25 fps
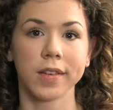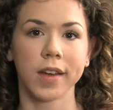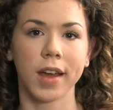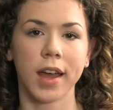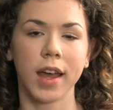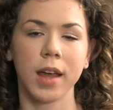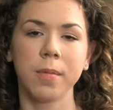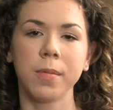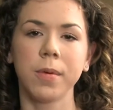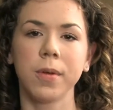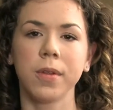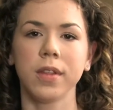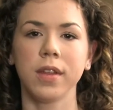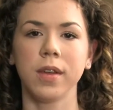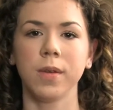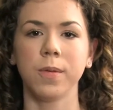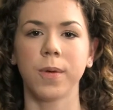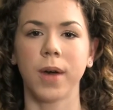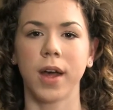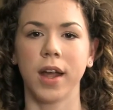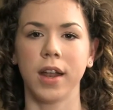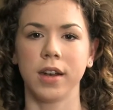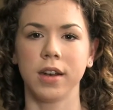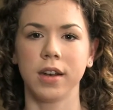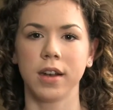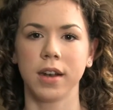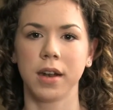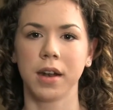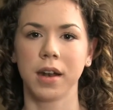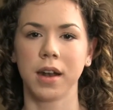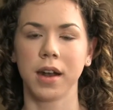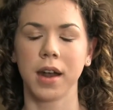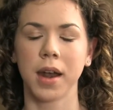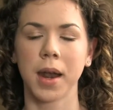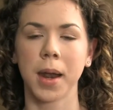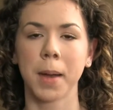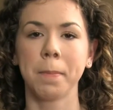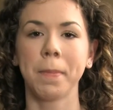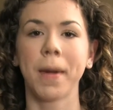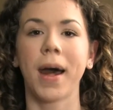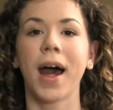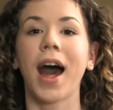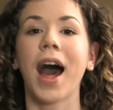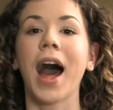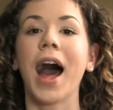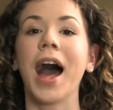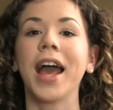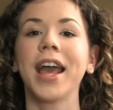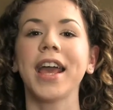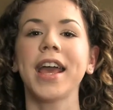"I'm only one,
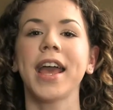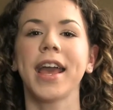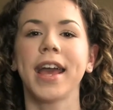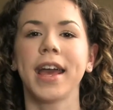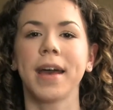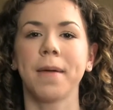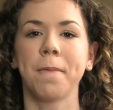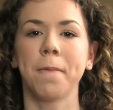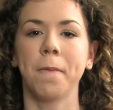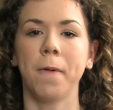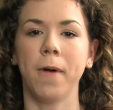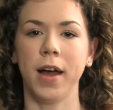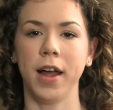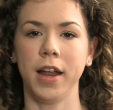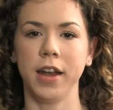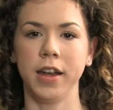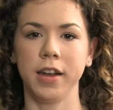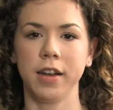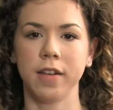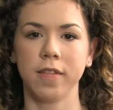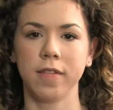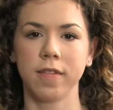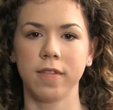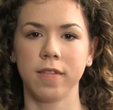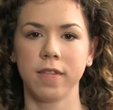but I am one.